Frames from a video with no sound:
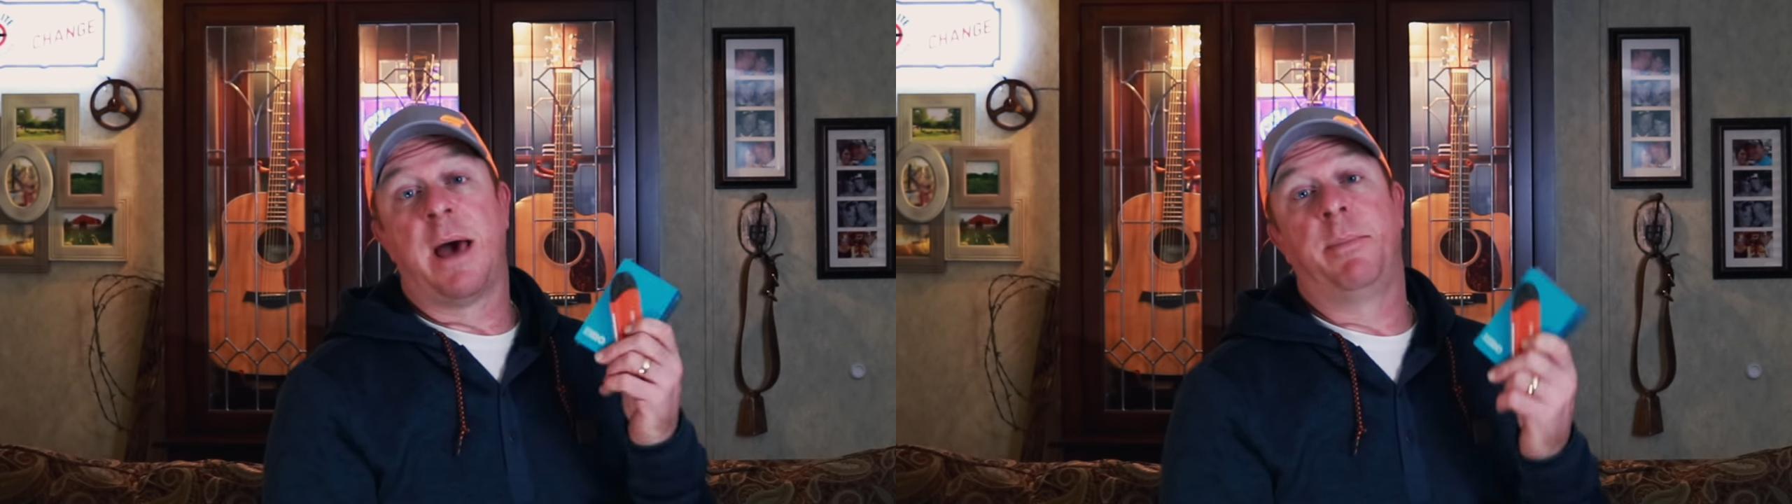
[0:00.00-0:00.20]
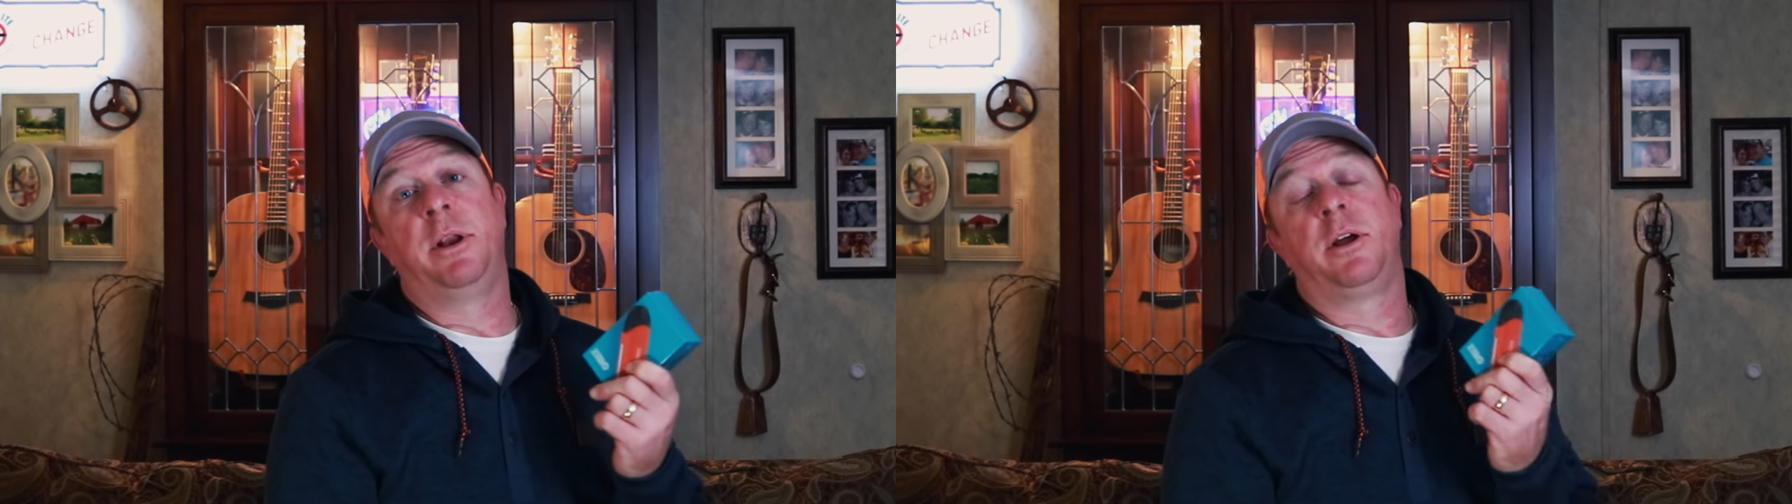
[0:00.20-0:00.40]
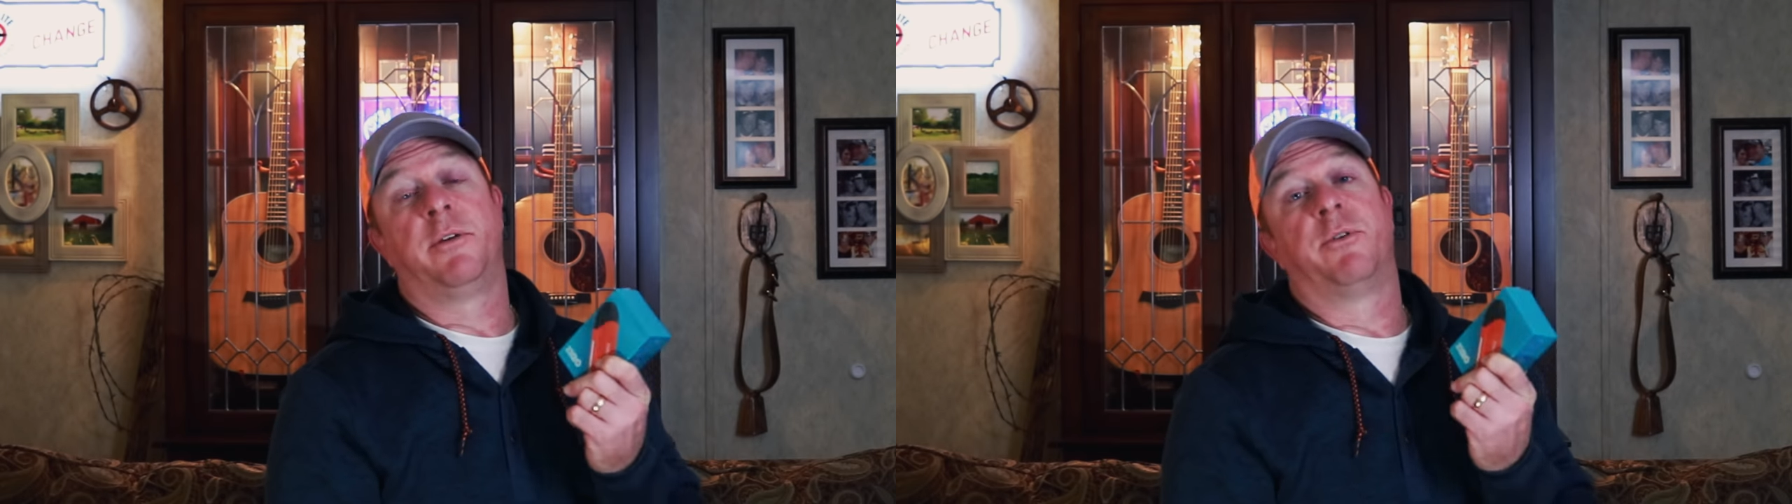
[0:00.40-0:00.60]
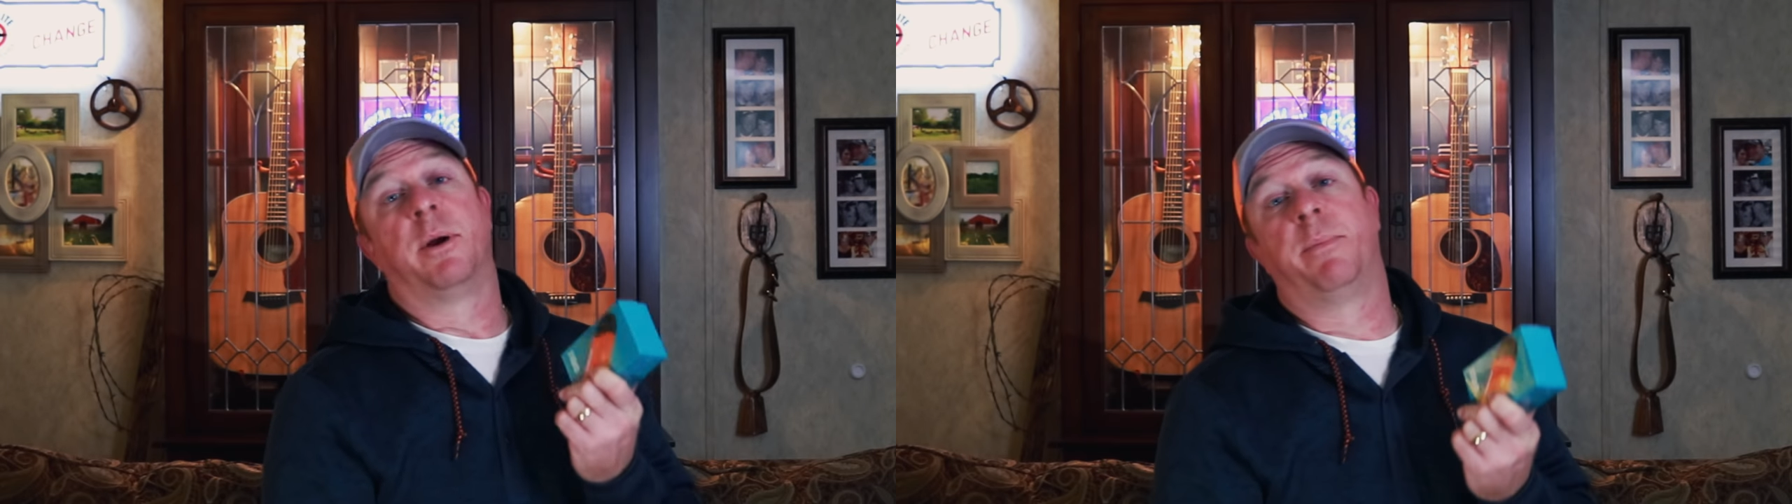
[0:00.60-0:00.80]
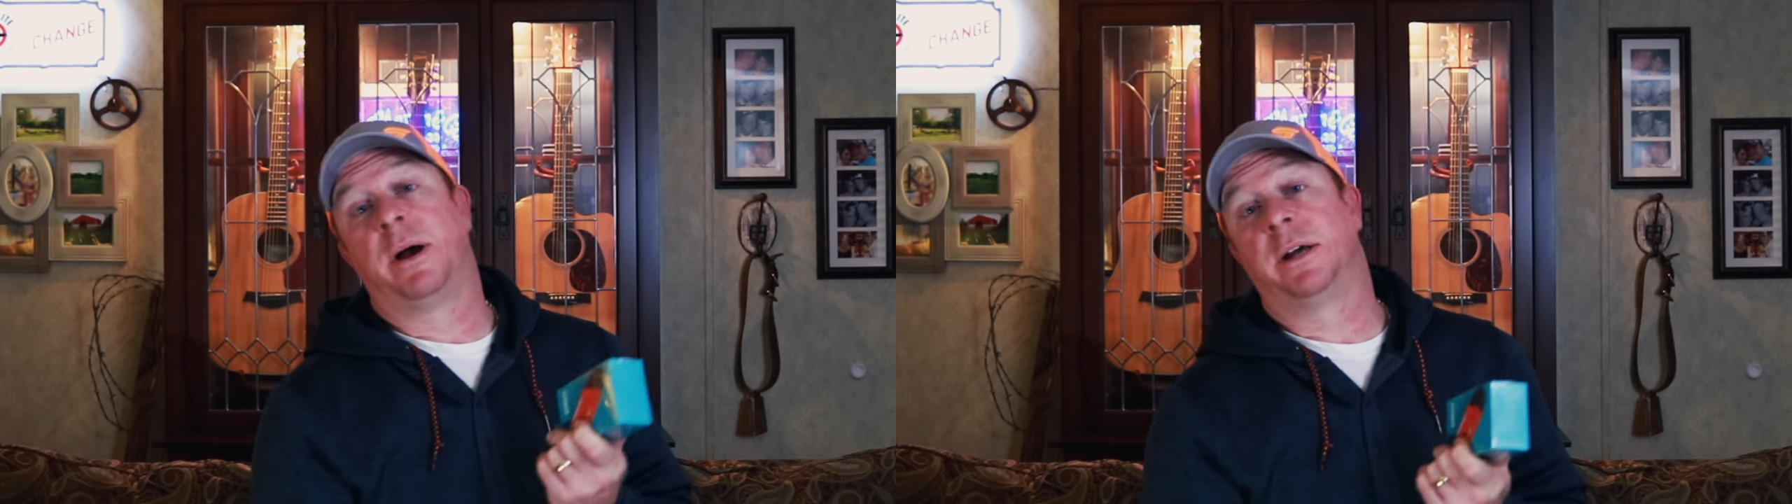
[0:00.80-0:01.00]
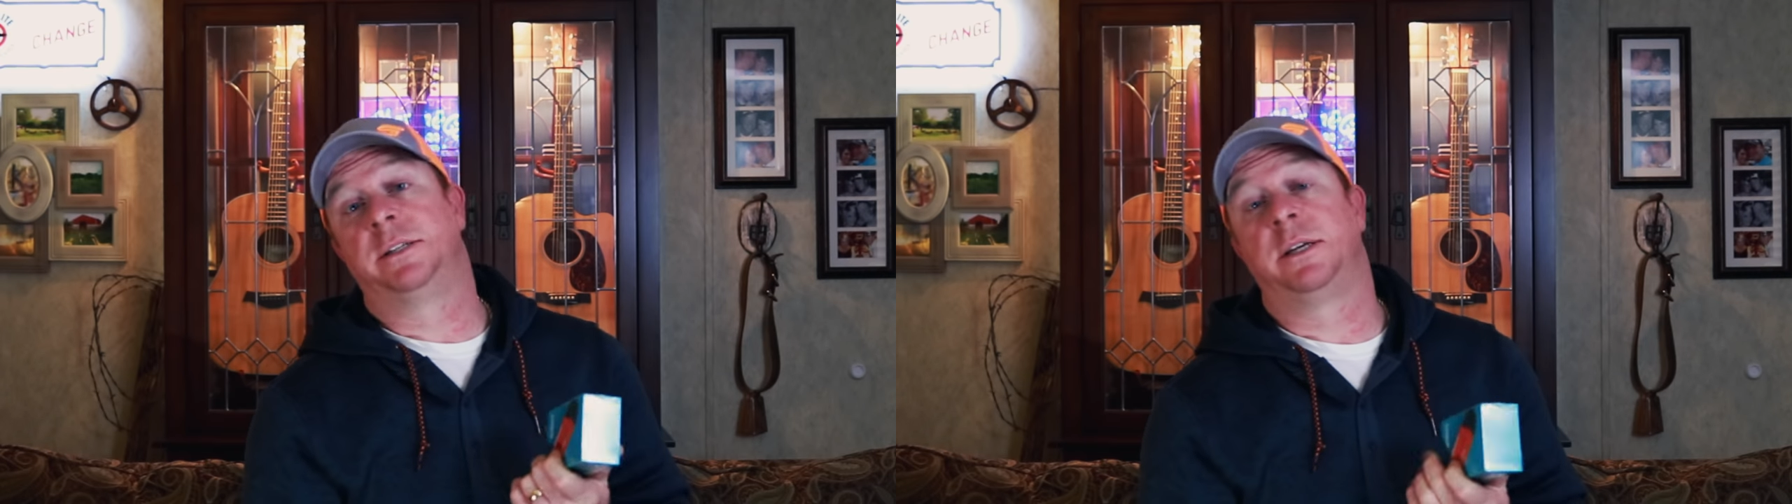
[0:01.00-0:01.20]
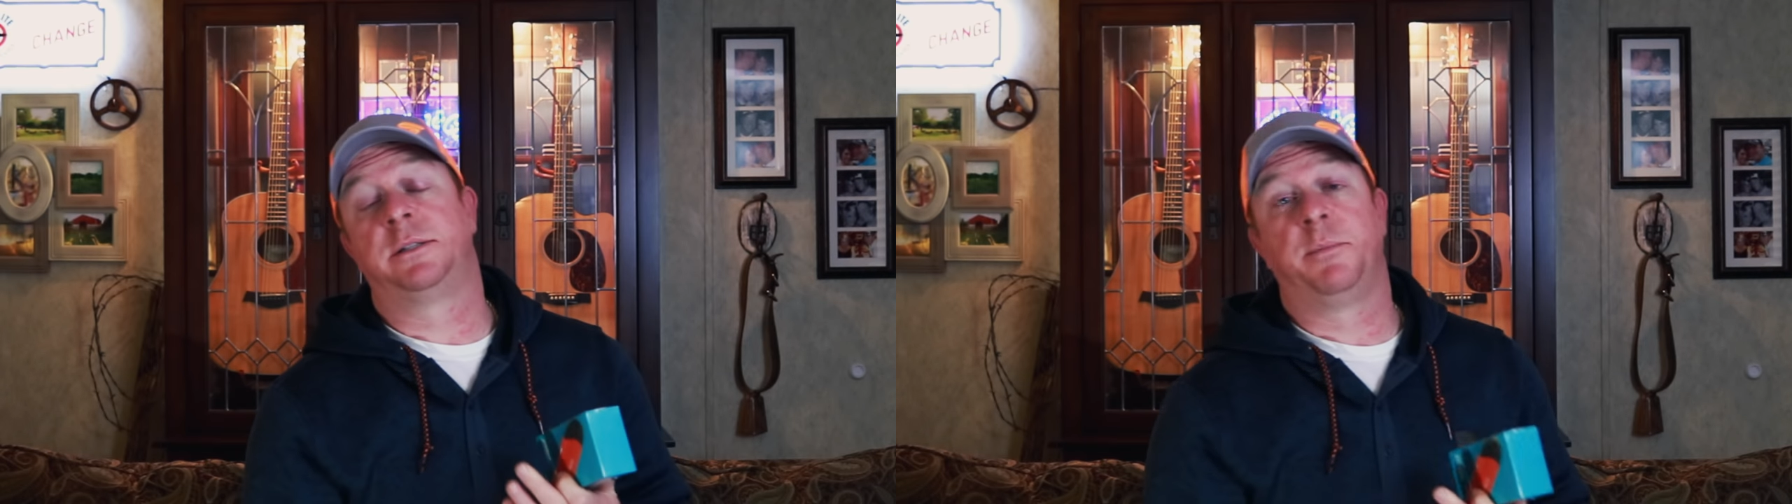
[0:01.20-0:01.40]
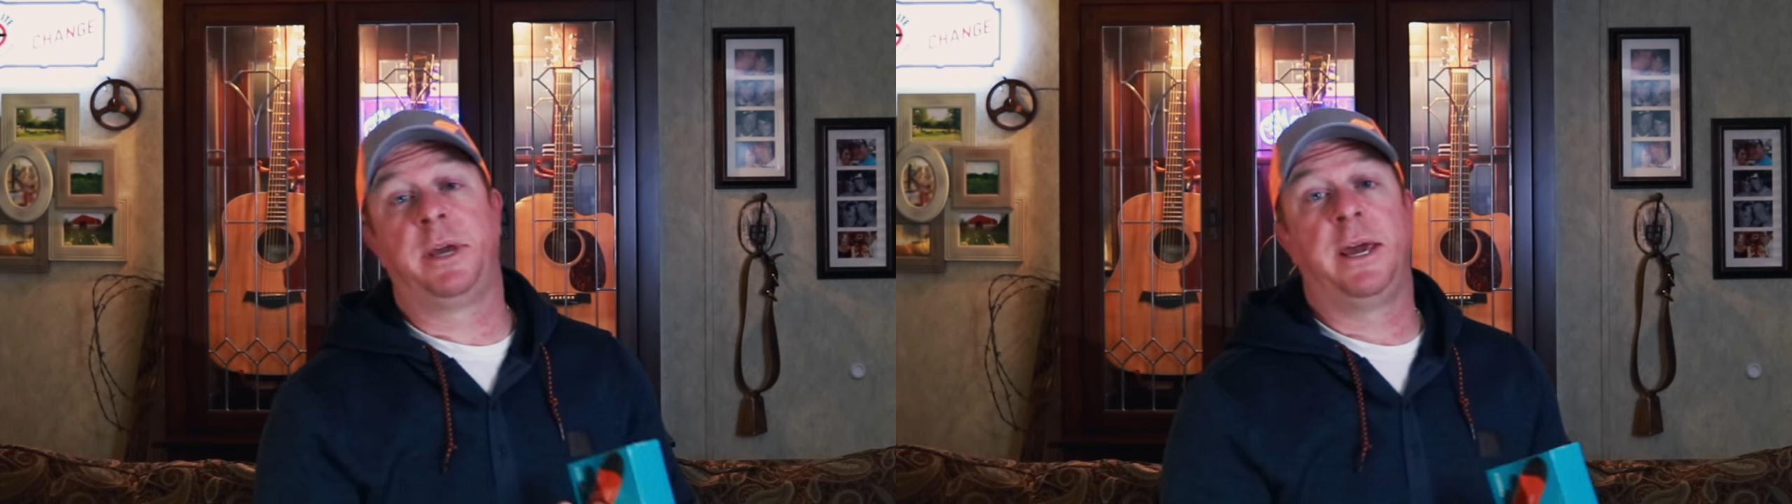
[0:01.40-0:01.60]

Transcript: I've been looking for a pod system